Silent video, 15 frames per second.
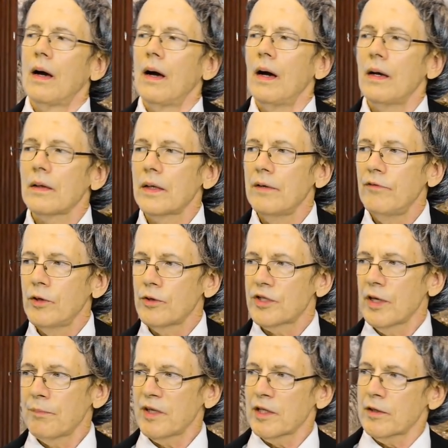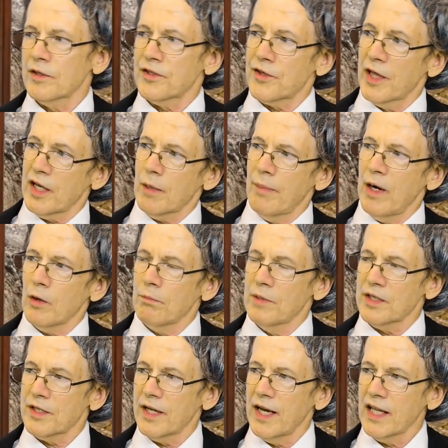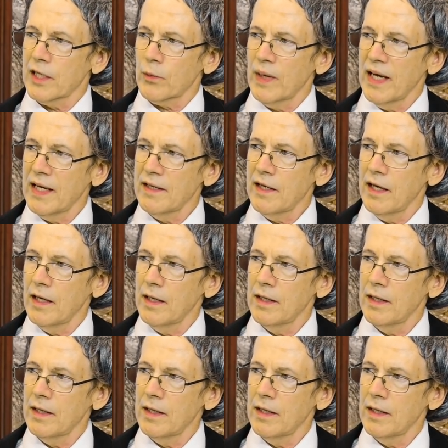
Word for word: I'll give you something to think about, Miss Talleyrand,